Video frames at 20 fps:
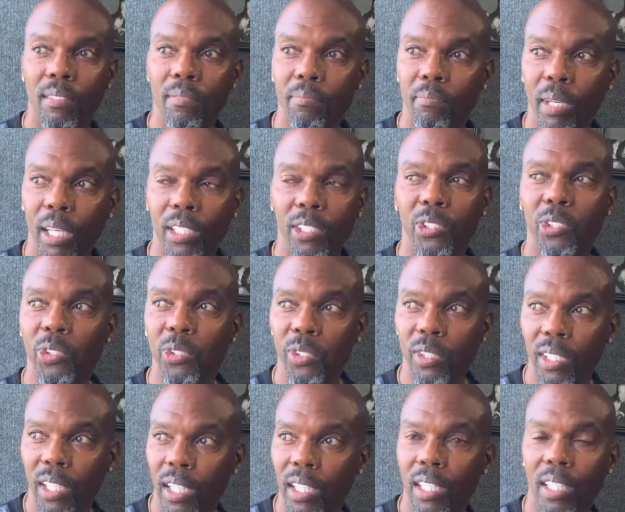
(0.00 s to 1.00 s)
making
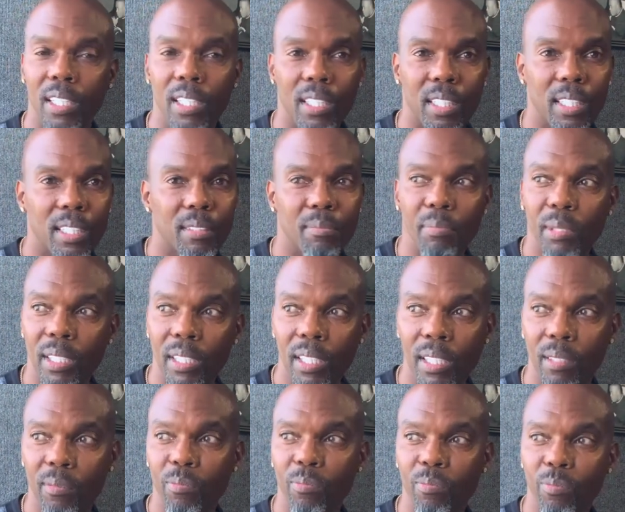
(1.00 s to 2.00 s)
sure they uh,
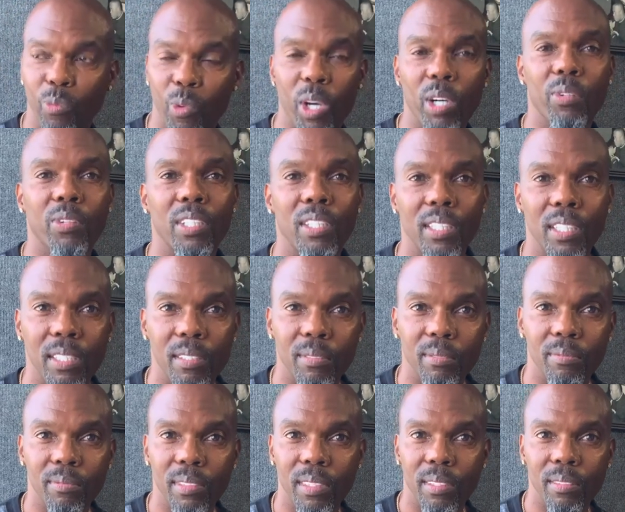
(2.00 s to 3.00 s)
become wealthy
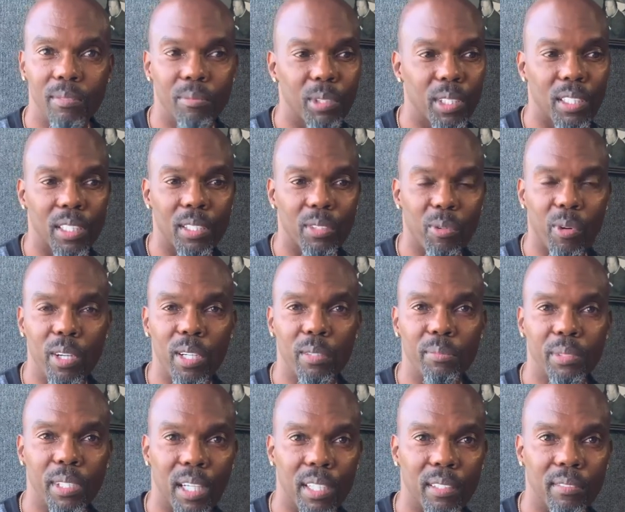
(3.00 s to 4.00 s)
and we get
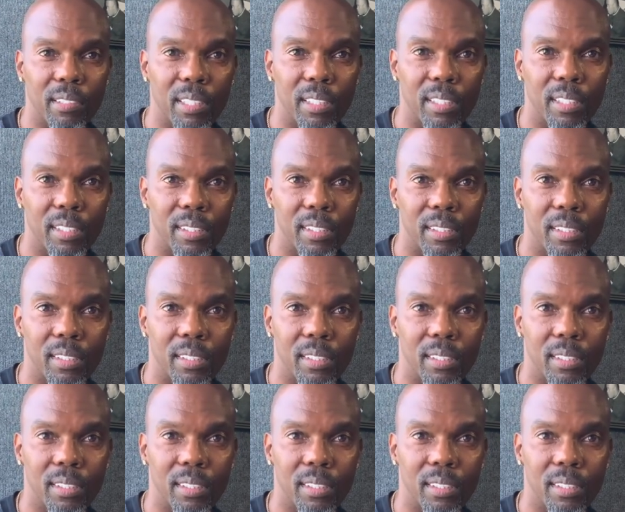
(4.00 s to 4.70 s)
crumbs out of it. Yeah.